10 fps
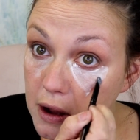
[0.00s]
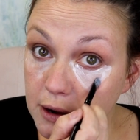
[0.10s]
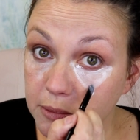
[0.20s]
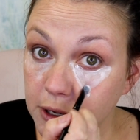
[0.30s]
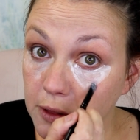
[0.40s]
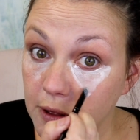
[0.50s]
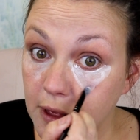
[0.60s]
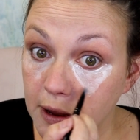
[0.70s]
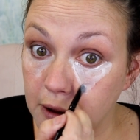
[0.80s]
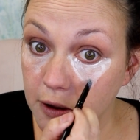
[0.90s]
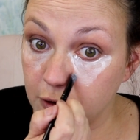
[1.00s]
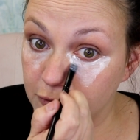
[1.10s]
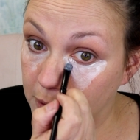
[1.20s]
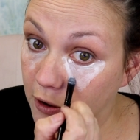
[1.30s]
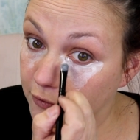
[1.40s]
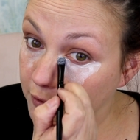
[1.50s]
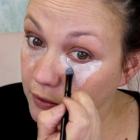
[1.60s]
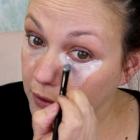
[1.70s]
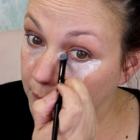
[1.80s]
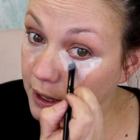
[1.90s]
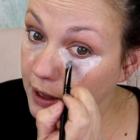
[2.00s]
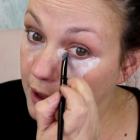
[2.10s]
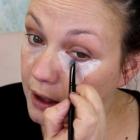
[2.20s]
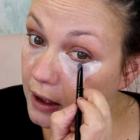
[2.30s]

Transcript: And I'm gonna look like a goofball for a little bit.